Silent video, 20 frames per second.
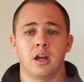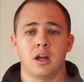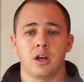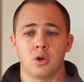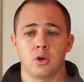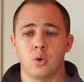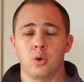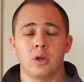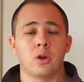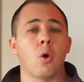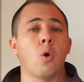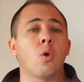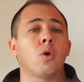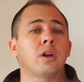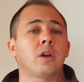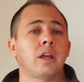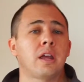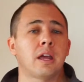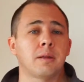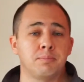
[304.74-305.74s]
who had
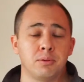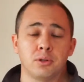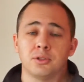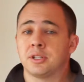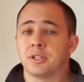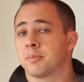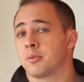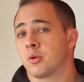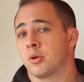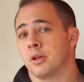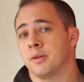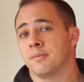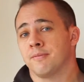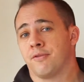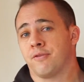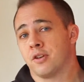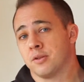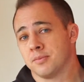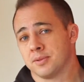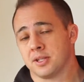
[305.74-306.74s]
already built up
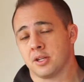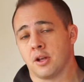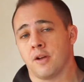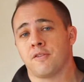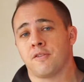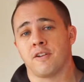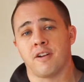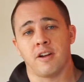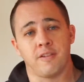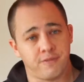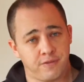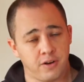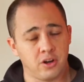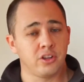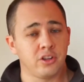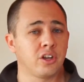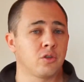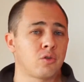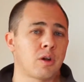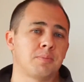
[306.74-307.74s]
for himself a fairly
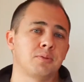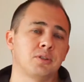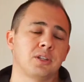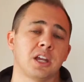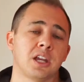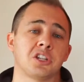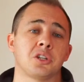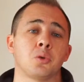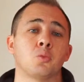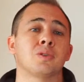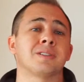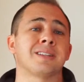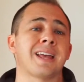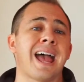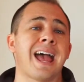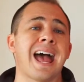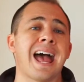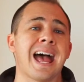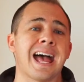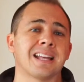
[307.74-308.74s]
good reputation, was
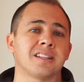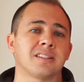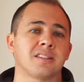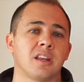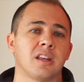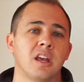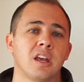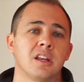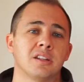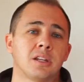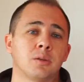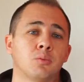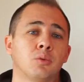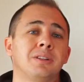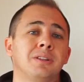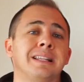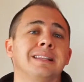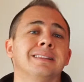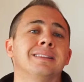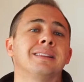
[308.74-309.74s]
asked to
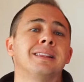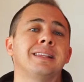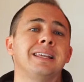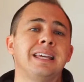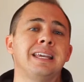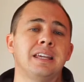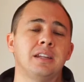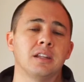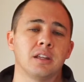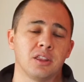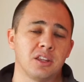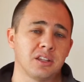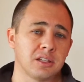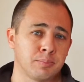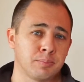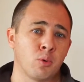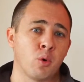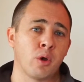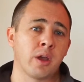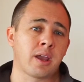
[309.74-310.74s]
really lead this
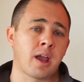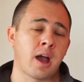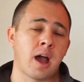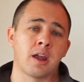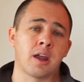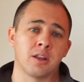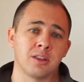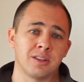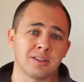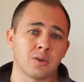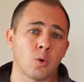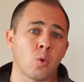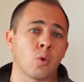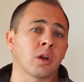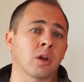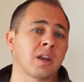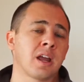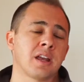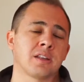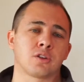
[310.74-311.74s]
boycott, or this
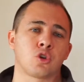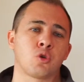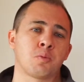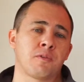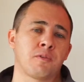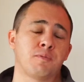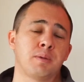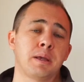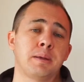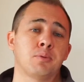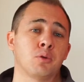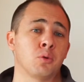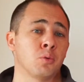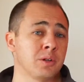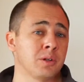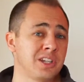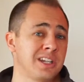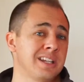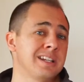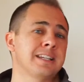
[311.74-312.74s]
organized group of people, in
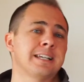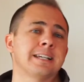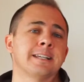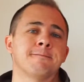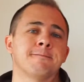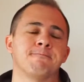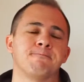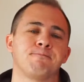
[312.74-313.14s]
which he did.